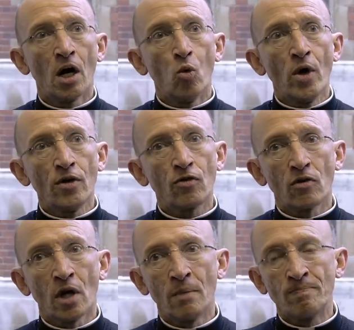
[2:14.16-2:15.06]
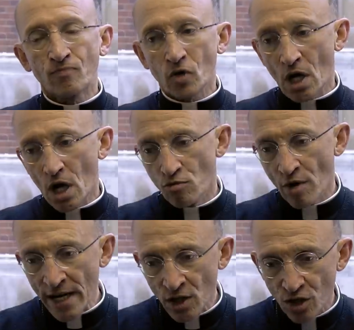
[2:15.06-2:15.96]
with a
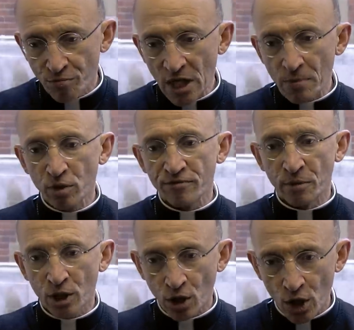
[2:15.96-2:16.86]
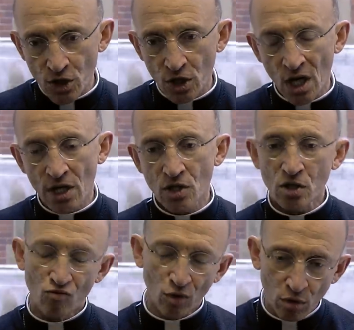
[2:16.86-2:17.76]
range of people from across the
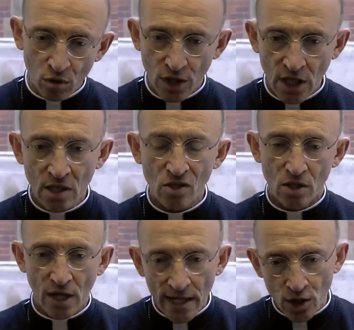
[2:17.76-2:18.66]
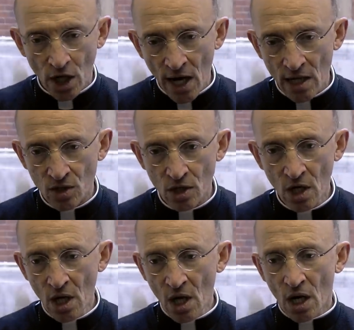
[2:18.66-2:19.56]
diocese, rural deans, lay chairs,
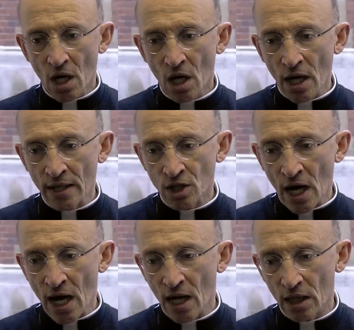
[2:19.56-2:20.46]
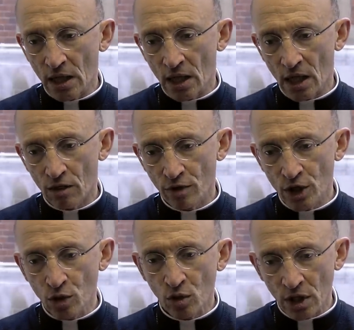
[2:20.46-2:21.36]
and our
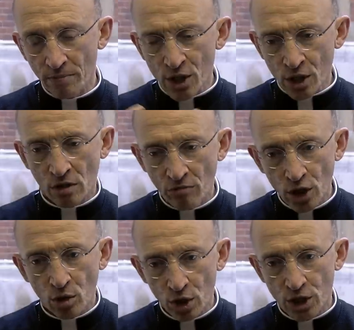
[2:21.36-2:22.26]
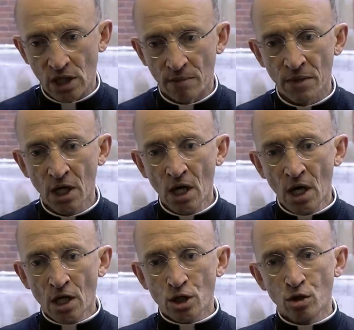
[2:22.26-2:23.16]
renewal and mission and renewal team,
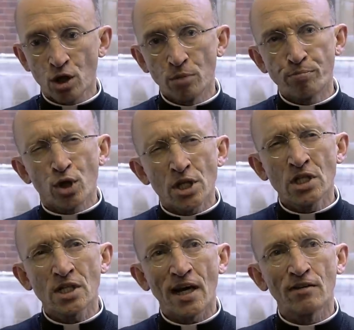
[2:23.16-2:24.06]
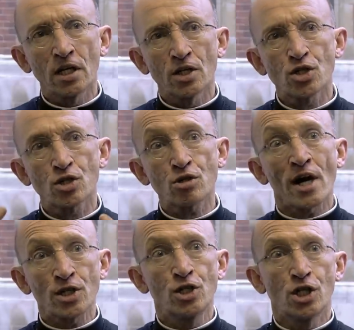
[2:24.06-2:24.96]
to look at putting together a
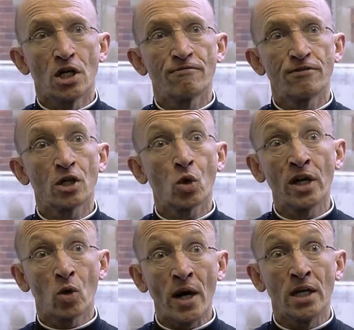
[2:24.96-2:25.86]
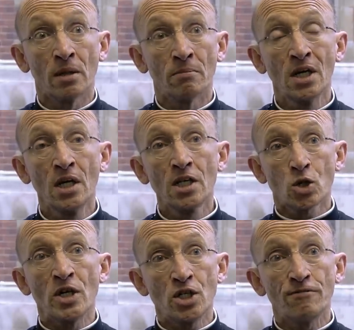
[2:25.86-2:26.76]
strategy for the quinquennium
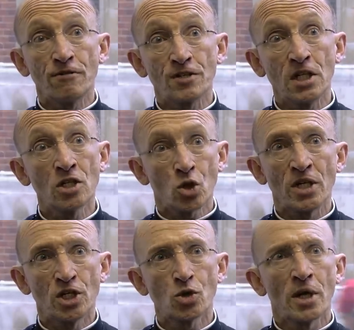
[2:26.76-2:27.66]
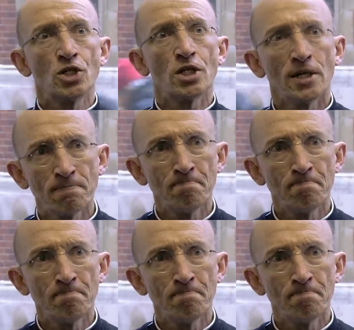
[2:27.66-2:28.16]
2015-2020.